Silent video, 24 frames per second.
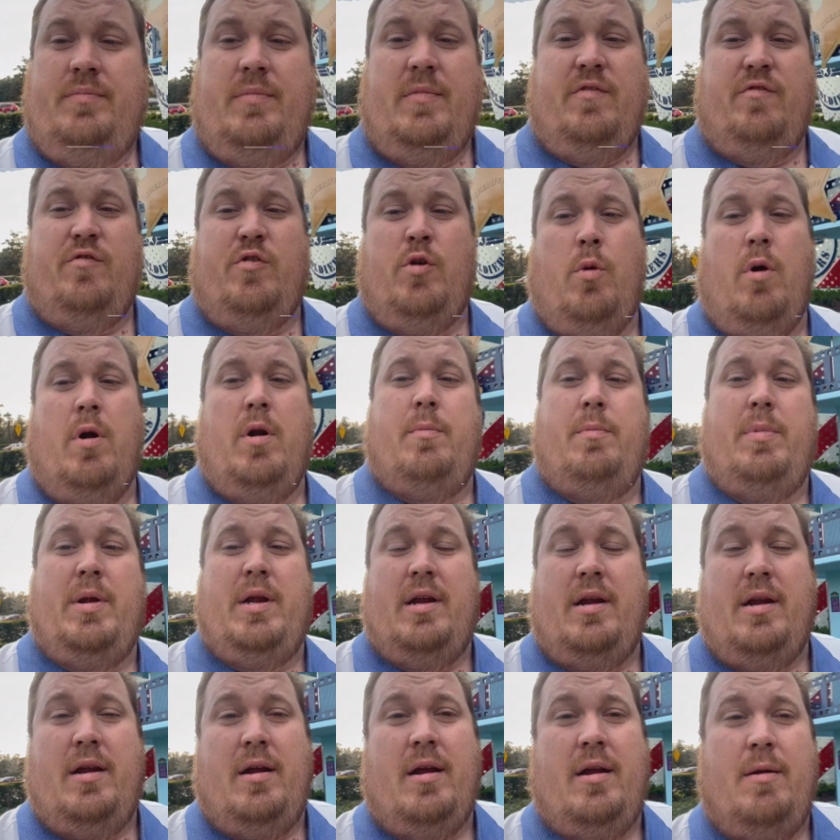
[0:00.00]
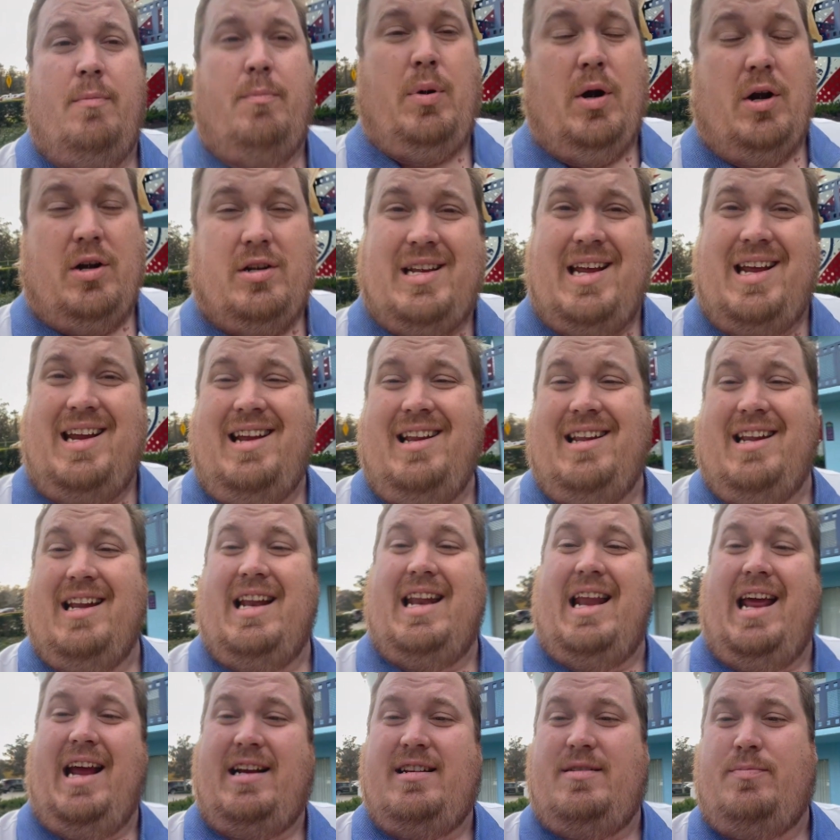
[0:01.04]
If you want to partake in the
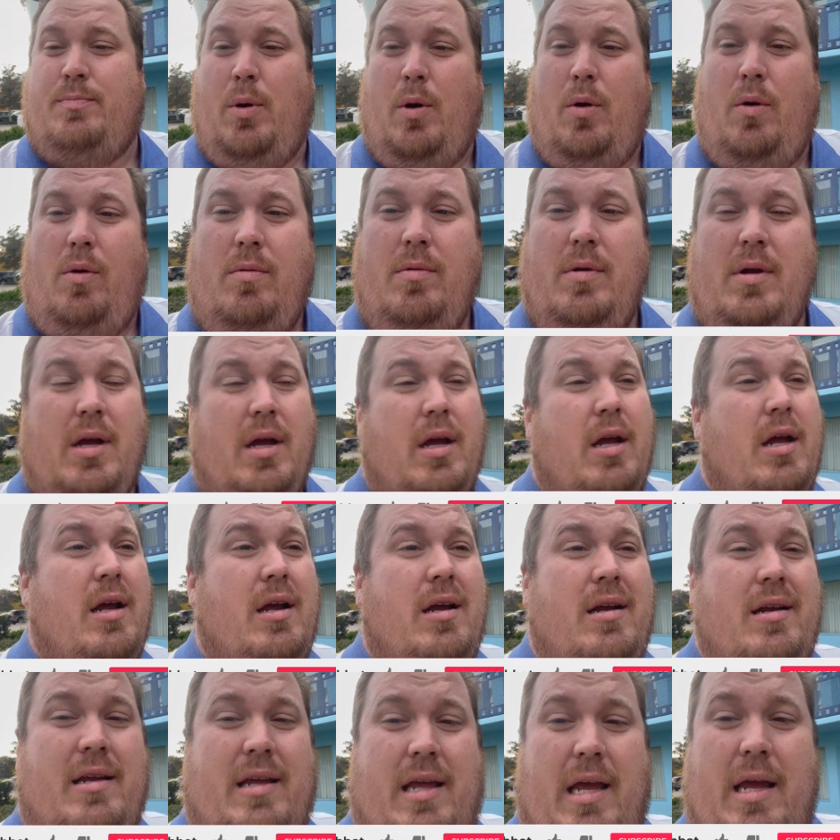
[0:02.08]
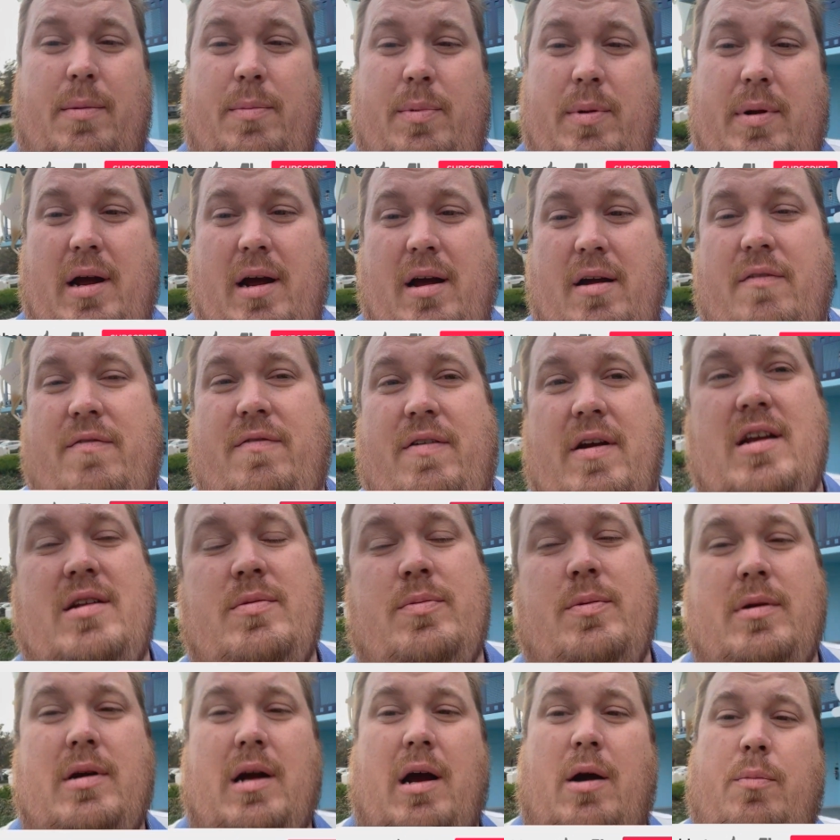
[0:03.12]
next poll, keep an eye on
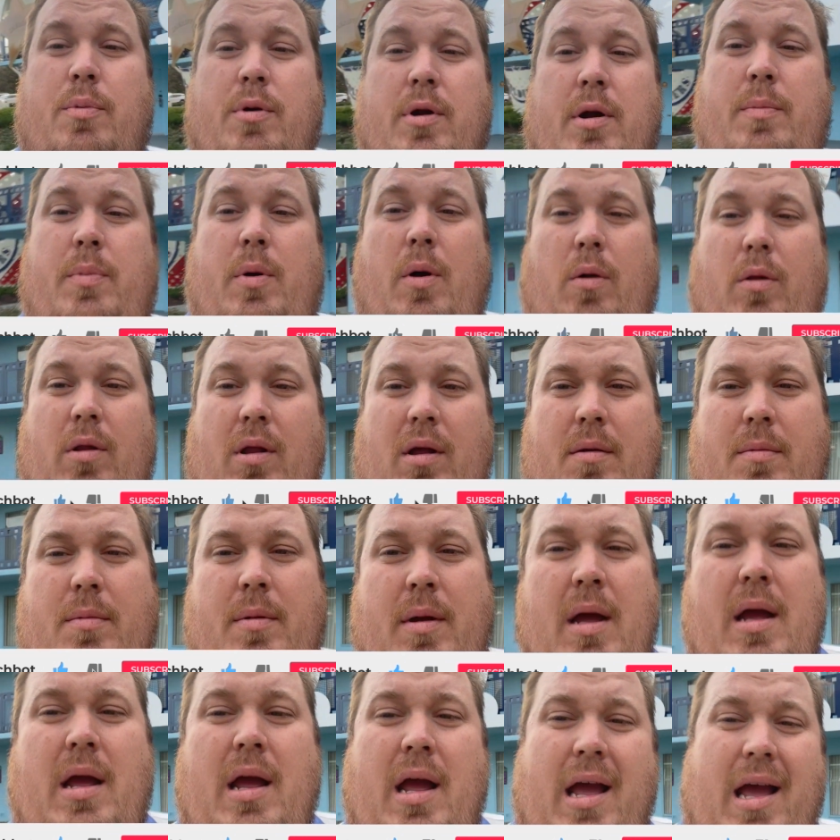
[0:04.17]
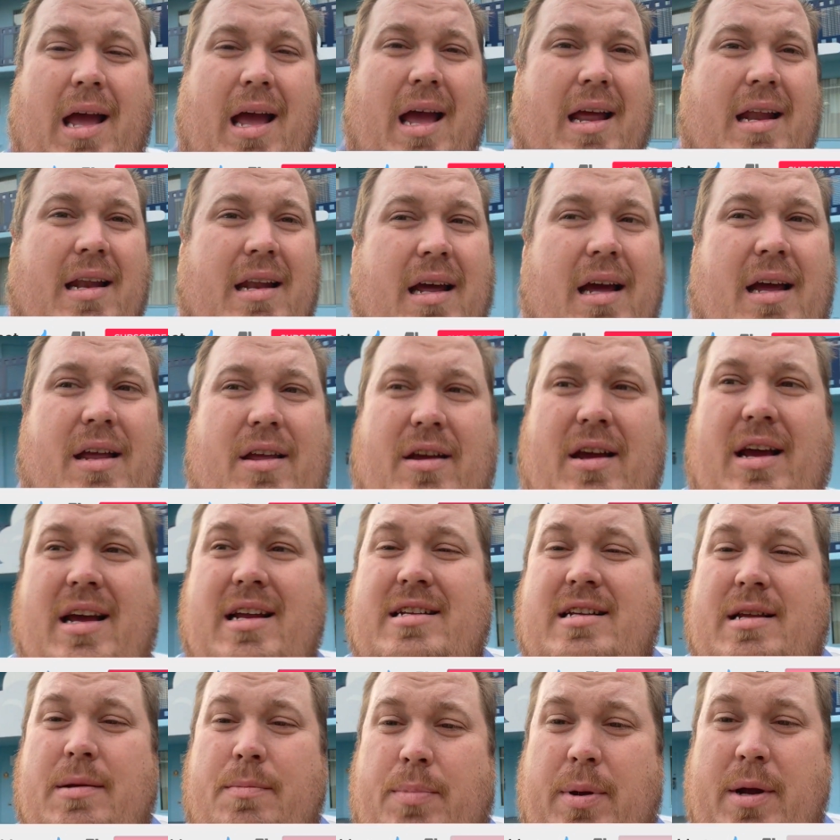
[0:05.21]
Facebook. I'll put a poll up, and you guys
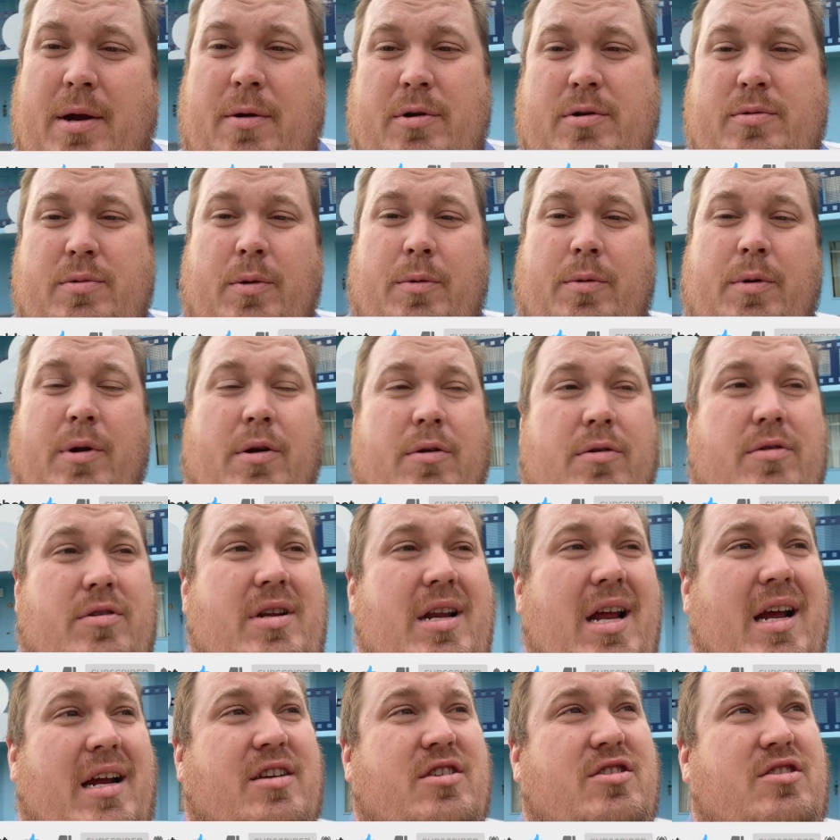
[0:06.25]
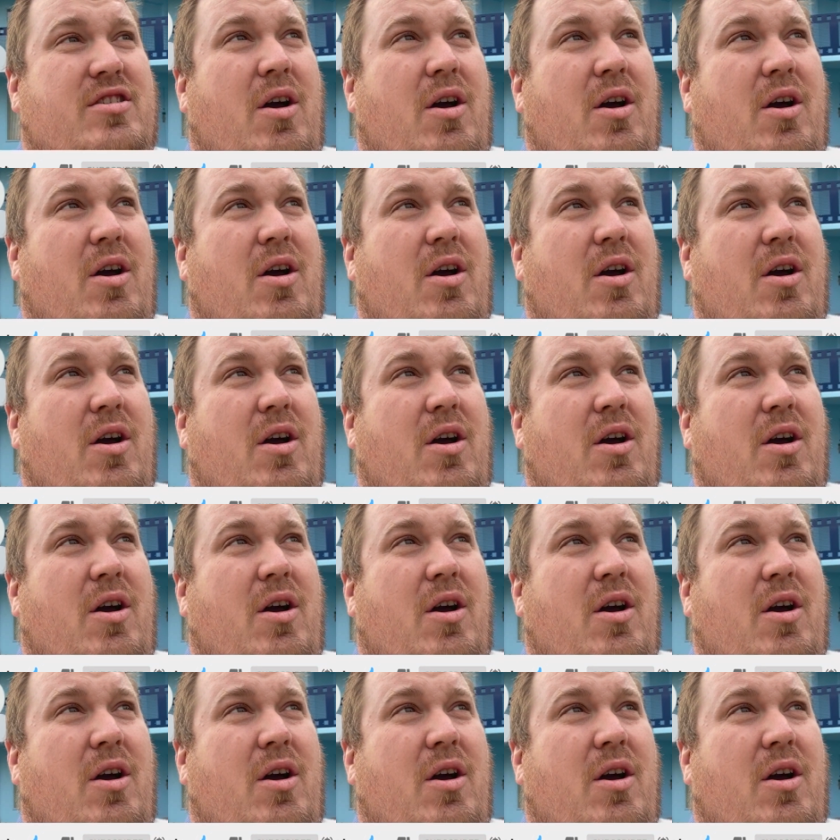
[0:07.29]
can pick which one we go to next.